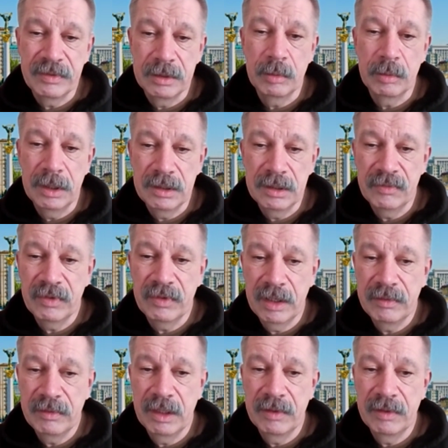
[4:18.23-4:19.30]
In
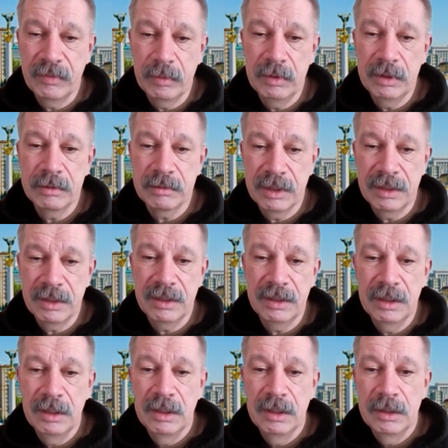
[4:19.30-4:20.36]
25, they're fully
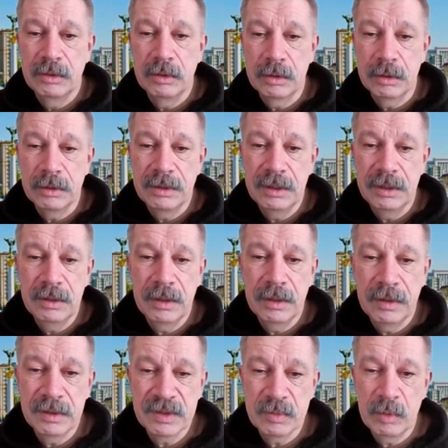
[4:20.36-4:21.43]
ready to continue
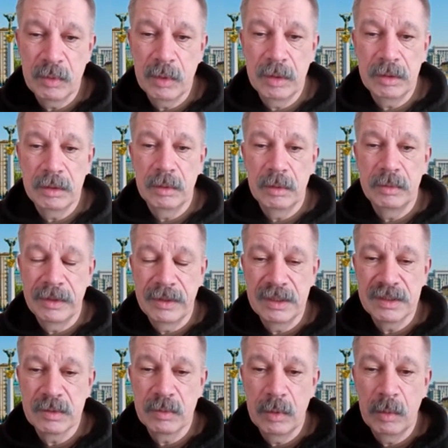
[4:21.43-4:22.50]
this war
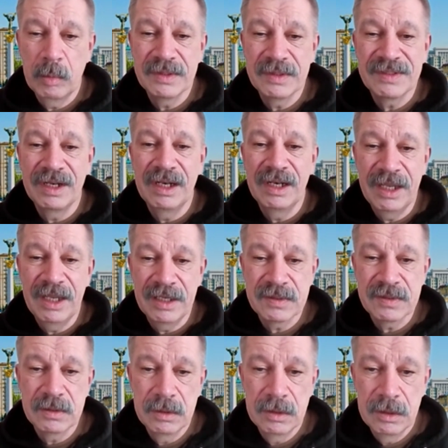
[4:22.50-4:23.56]
with
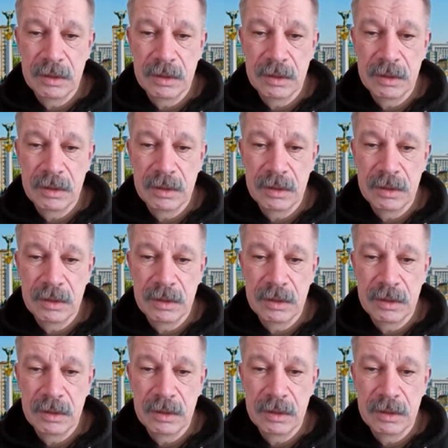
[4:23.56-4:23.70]
less